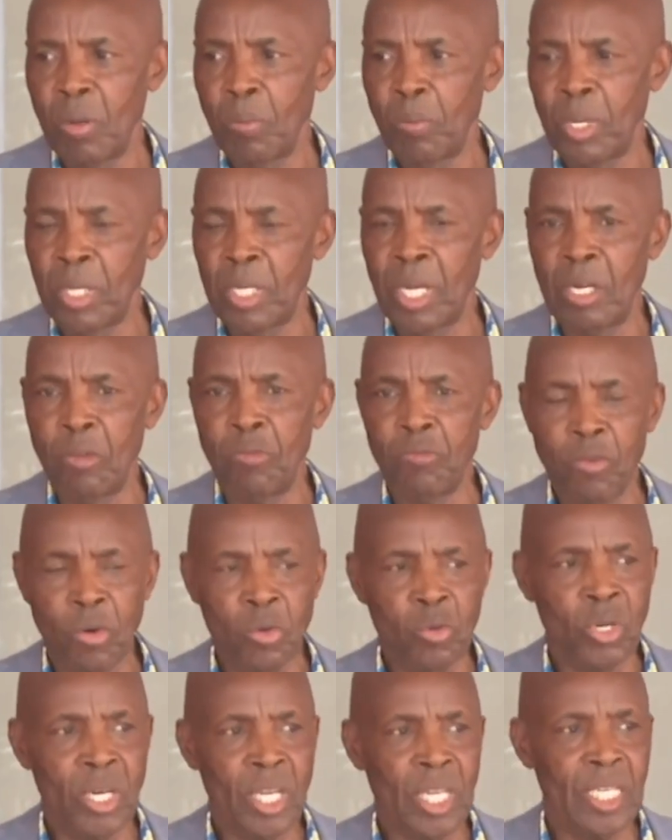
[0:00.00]
But
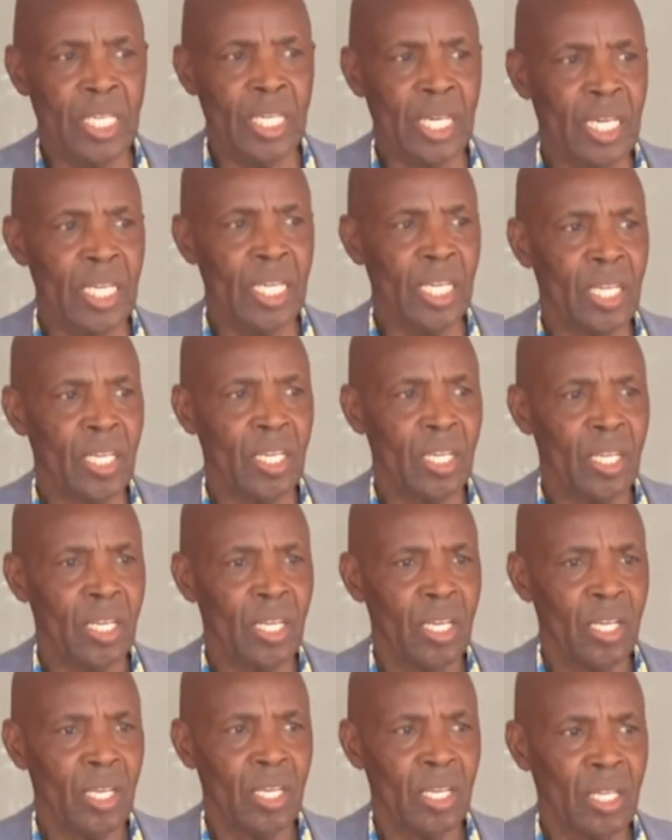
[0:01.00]
unfortunately,
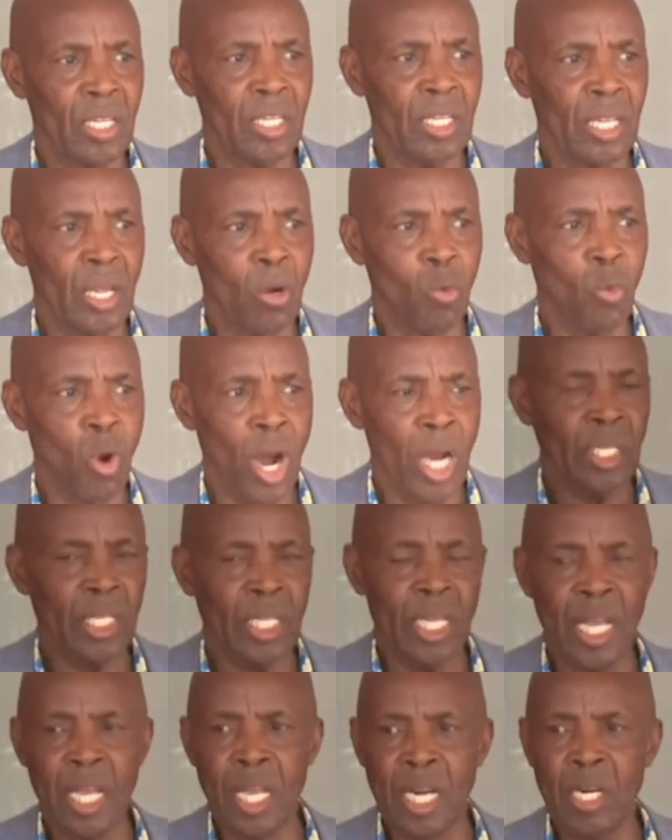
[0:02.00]
the
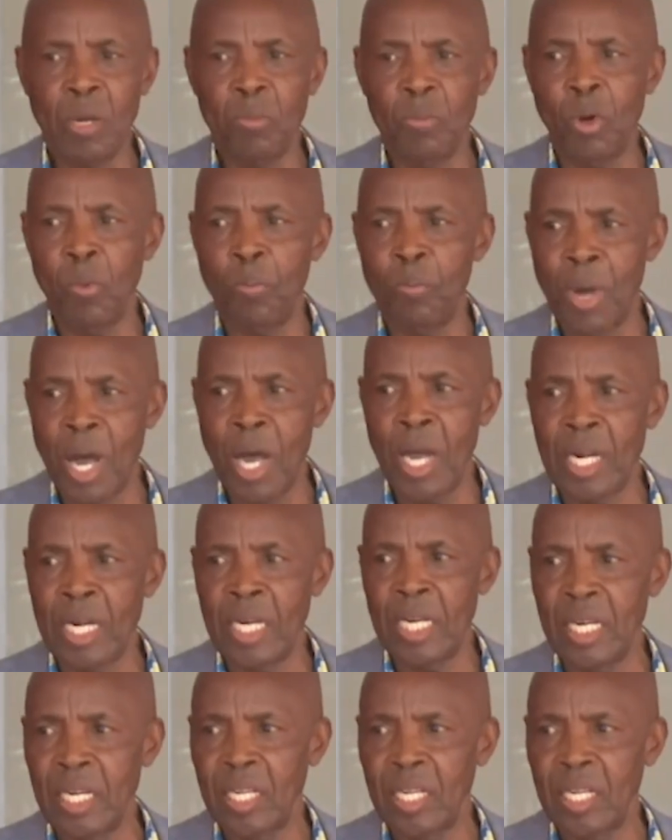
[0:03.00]
worst enemy of man